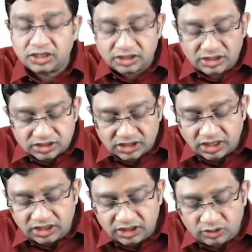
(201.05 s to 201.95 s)
This
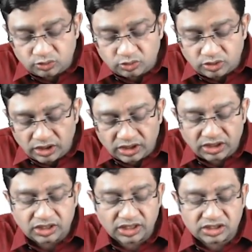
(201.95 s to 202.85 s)
can lead to urinary
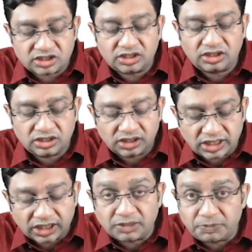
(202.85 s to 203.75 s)
retention,
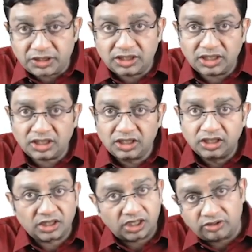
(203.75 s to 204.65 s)
tachypnea.
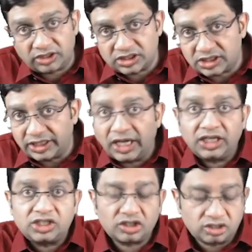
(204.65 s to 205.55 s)
Now it is the
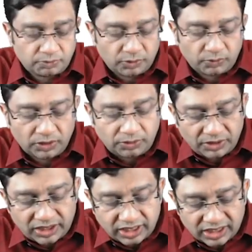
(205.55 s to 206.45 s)
dilation of pupil,
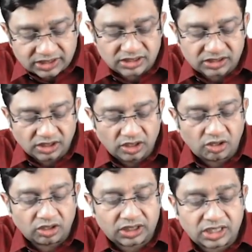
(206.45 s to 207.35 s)
mydriasis
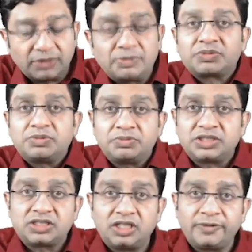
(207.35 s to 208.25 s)
or tremors may be
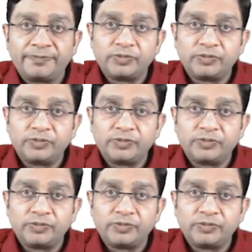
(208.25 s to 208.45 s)
seen.